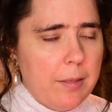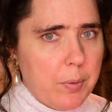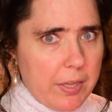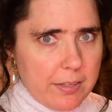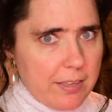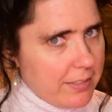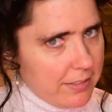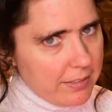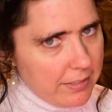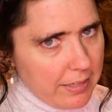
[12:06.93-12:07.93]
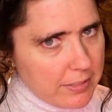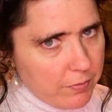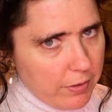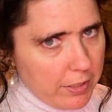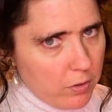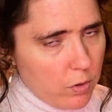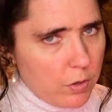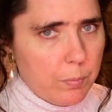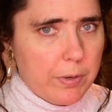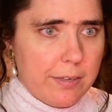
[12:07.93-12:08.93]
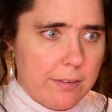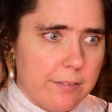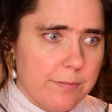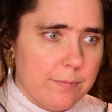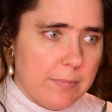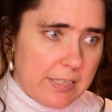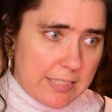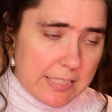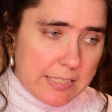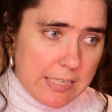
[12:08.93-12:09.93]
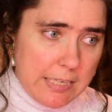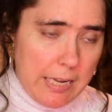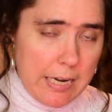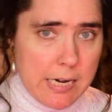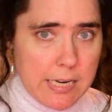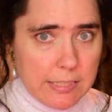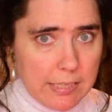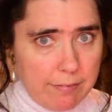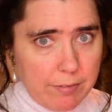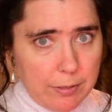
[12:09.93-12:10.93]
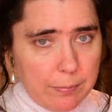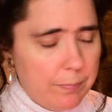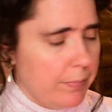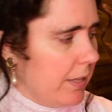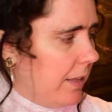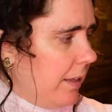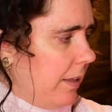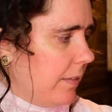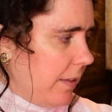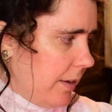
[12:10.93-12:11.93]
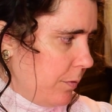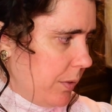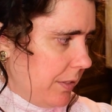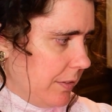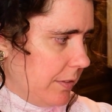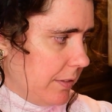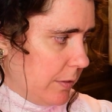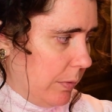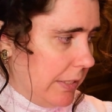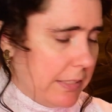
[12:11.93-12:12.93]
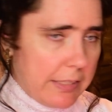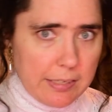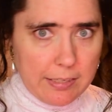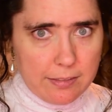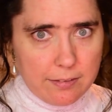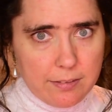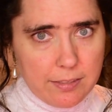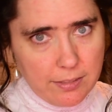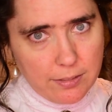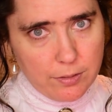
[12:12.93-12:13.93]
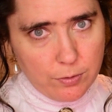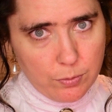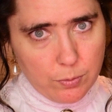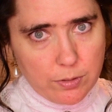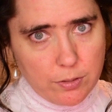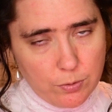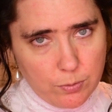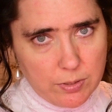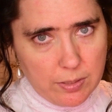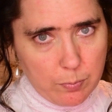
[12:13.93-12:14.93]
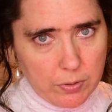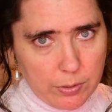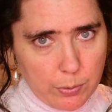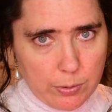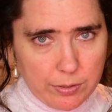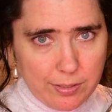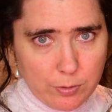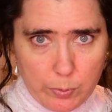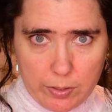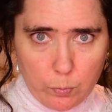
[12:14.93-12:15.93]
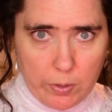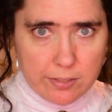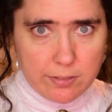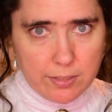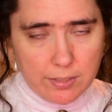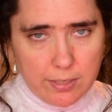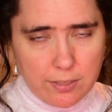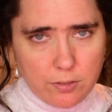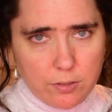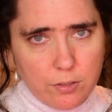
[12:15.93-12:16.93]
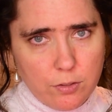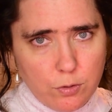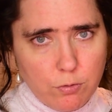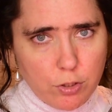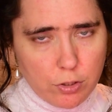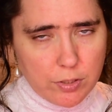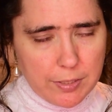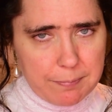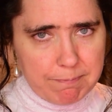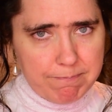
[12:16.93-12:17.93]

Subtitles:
But that didn't last very long. By 1687, they'd been split again into two separate colonies. We had West and East New Jersey.